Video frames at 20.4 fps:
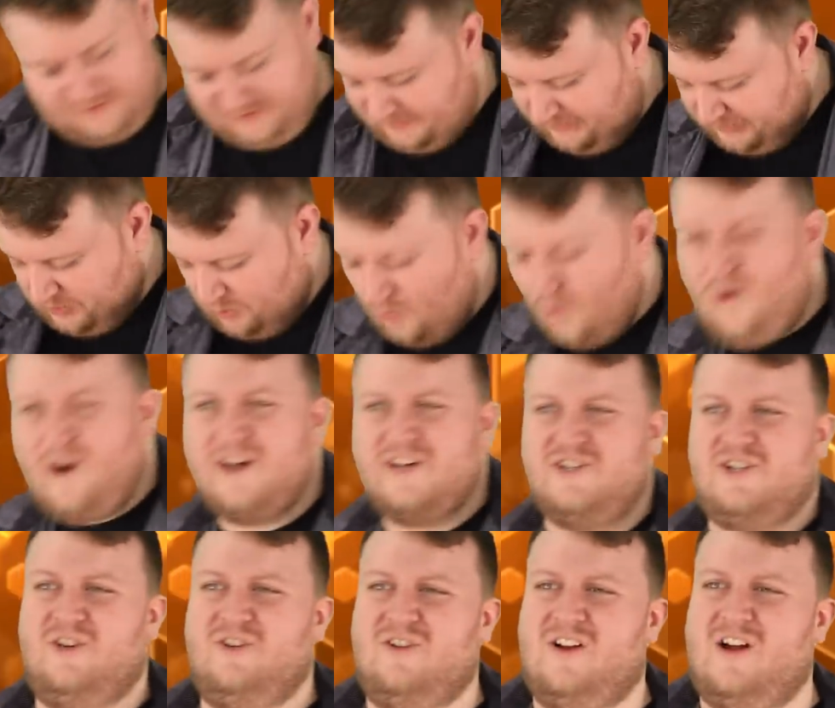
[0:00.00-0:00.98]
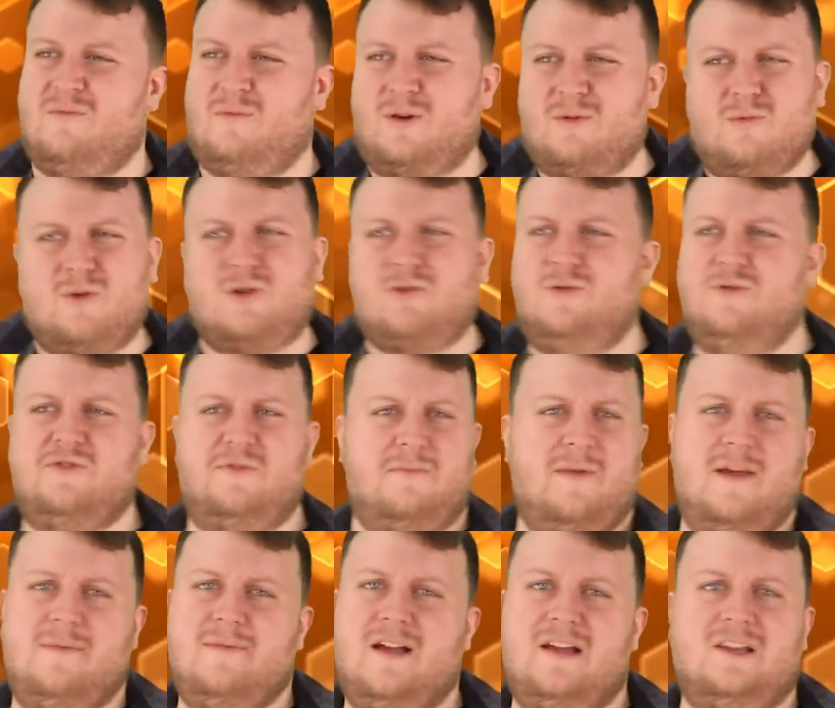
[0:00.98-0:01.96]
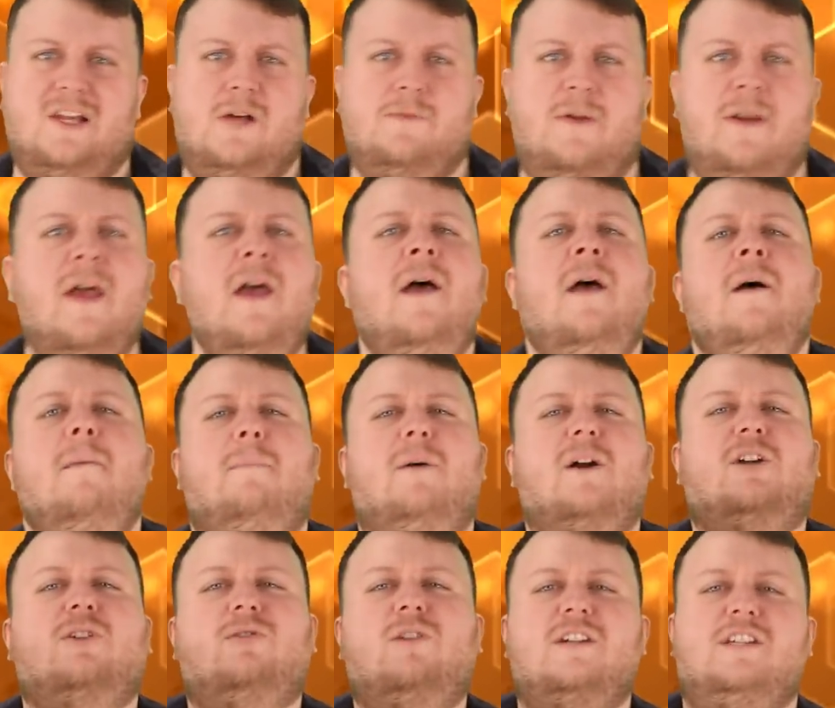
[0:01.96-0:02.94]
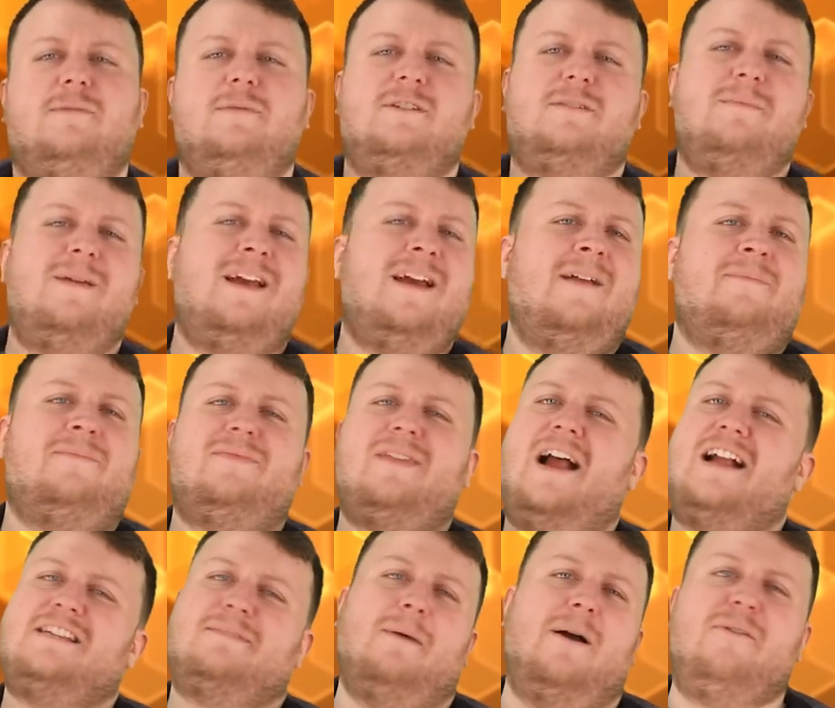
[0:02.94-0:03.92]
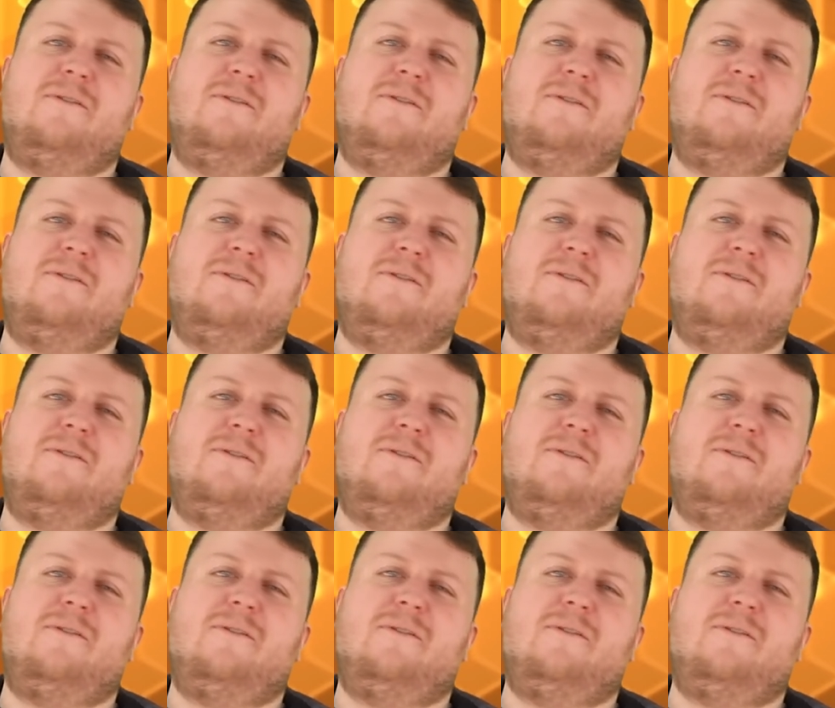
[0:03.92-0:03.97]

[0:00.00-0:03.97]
I got the Hawaiian shirt on, we're cruising baby, I love it. But Christmas, man, that's